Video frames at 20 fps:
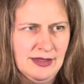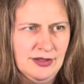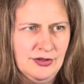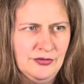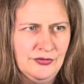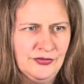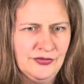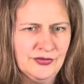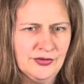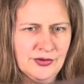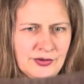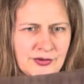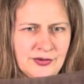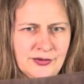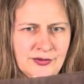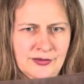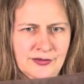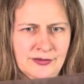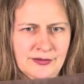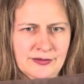
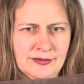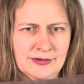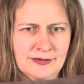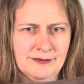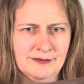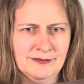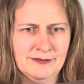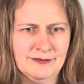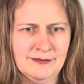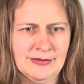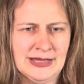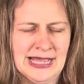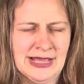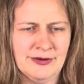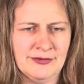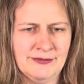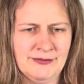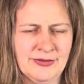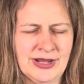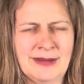So
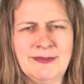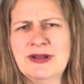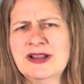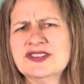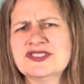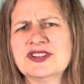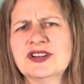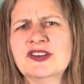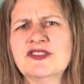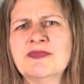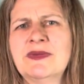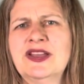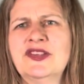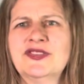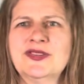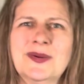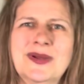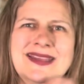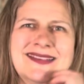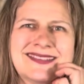I'm not sure if my
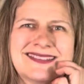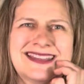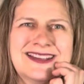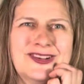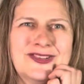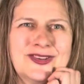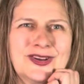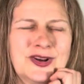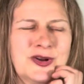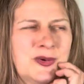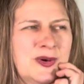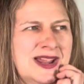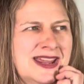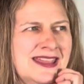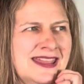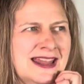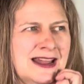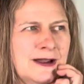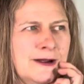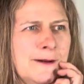sewing skills are quite
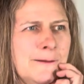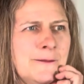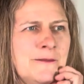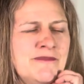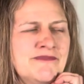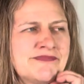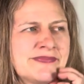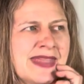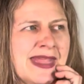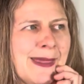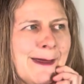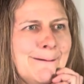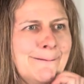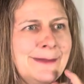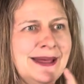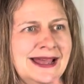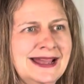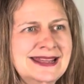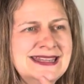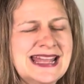there,
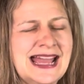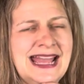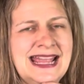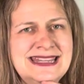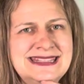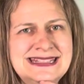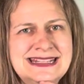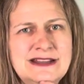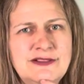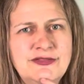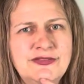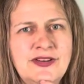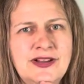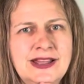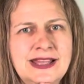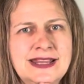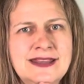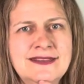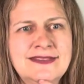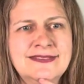but I did
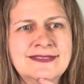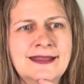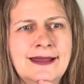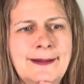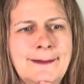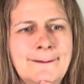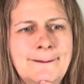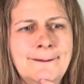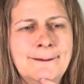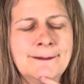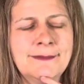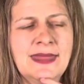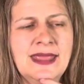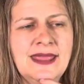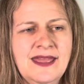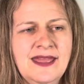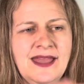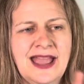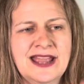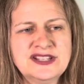find some,
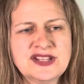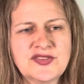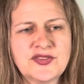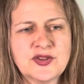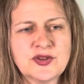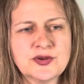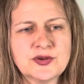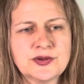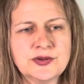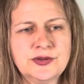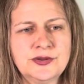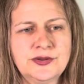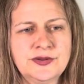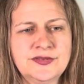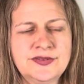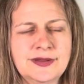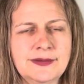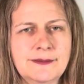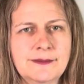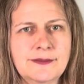I just
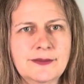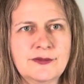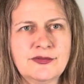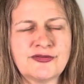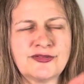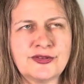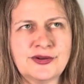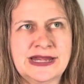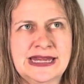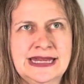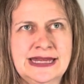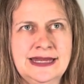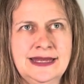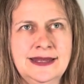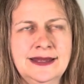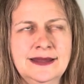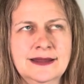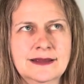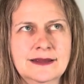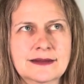Googled
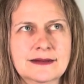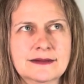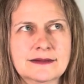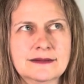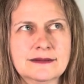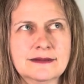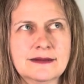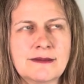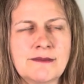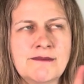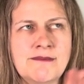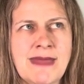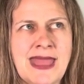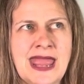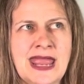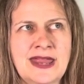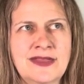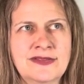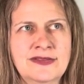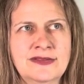free
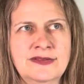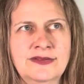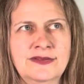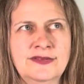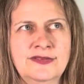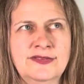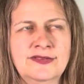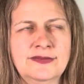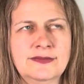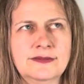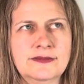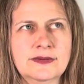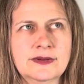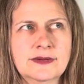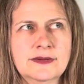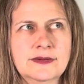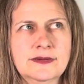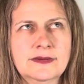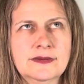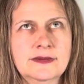men's
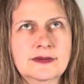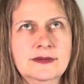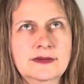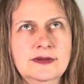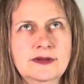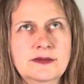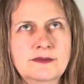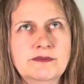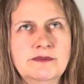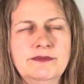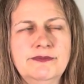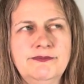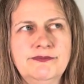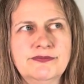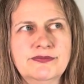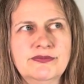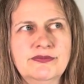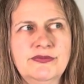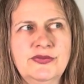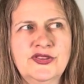
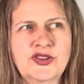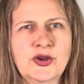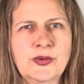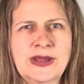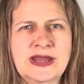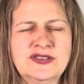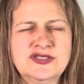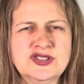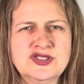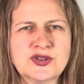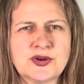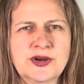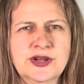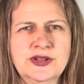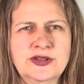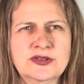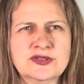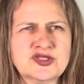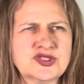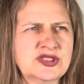sewing
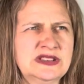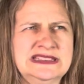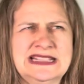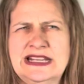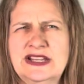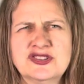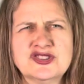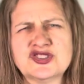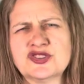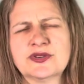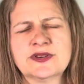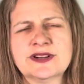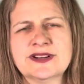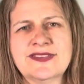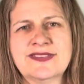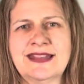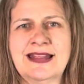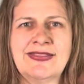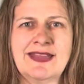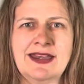tutorials, linen
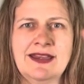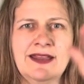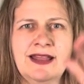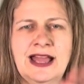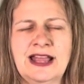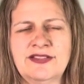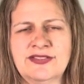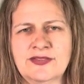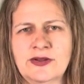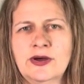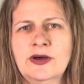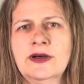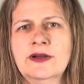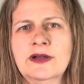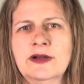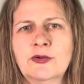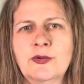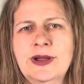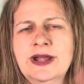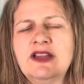shorts, and then I saw
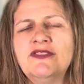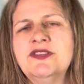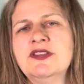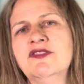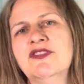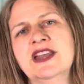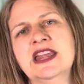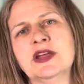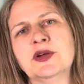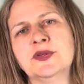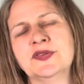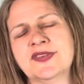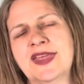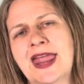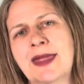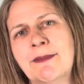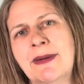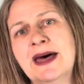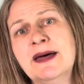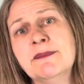quite a few videos
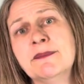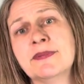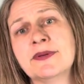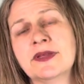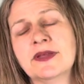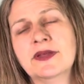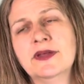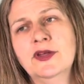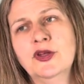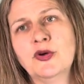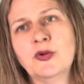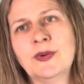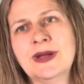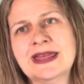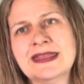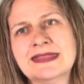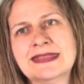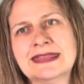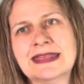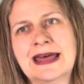came up with,